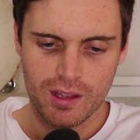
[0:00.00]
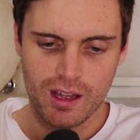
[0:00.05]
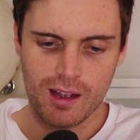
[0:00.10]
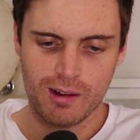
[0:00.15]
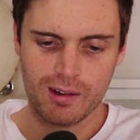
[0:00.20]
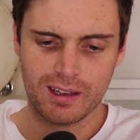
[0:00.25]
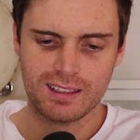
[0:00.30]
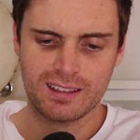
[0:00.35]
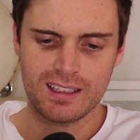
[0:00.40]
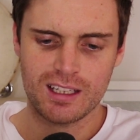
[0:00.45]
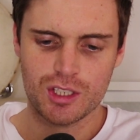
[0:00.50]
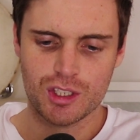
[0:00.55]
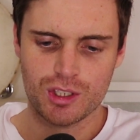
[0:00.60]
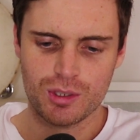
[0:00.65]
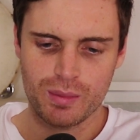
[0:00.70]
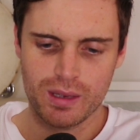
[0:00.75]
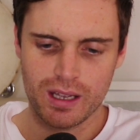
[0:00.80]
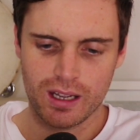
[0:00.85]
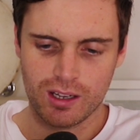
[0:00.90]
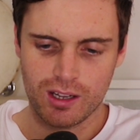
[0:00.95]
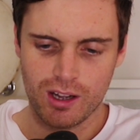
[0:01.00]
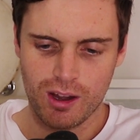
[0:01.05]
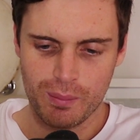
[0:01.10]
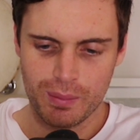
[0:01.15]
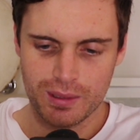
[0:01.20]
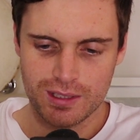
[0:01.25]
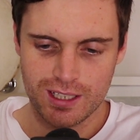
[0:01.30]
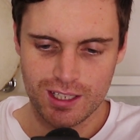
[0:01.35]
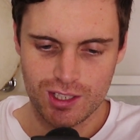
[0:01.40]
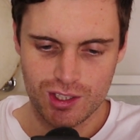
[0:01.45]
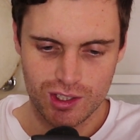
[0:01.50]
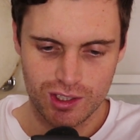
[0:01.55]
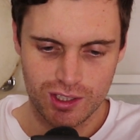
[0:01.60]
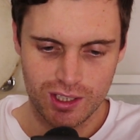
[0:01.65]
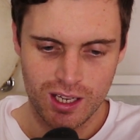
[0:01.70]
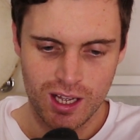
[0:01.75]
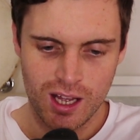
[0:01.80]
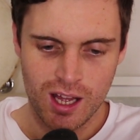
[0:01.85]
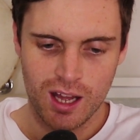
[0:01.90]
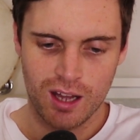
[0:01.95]
I reckon there should be a
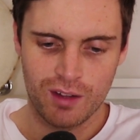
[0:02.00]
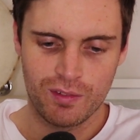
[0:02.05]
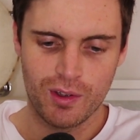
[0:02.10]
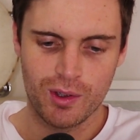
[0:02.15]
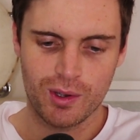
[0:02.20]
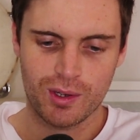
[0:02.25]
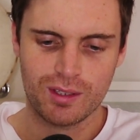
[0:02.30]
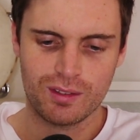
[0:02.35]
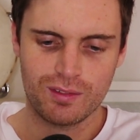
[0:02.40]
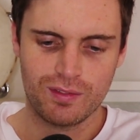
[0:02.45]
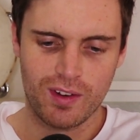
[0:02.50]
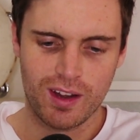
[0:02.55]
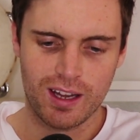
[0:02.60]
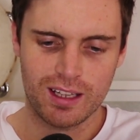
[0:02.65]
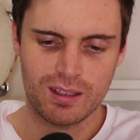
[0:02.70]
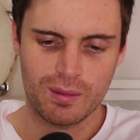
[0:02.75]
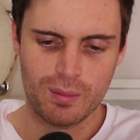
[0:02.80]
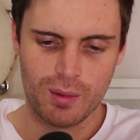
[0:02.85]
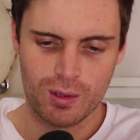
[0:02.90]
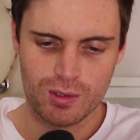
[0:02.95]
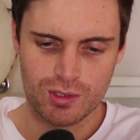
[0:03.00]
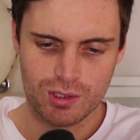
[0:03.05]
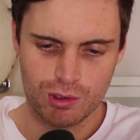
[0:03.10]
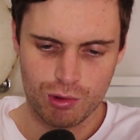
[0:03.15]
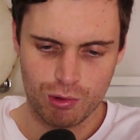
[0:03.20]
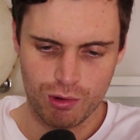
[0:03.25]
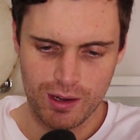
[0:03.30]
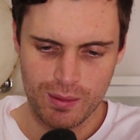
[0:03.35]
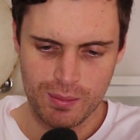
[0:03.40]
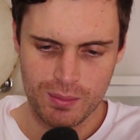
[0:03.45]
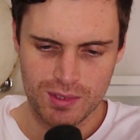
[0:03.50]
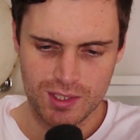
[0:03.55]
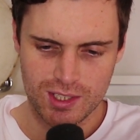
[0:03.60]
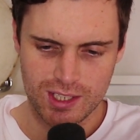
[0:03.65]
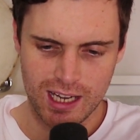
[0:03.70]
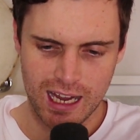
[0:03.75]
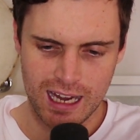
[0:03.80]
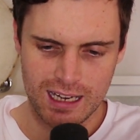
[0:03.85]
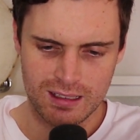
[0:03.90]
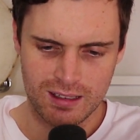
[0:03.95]
competition of who can find the most grim
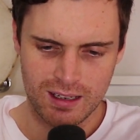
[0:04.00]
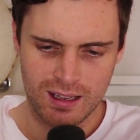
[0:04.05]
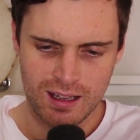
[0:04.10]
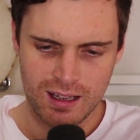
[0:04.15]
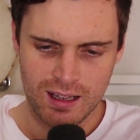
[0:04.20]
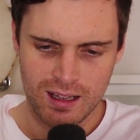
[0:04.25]
skate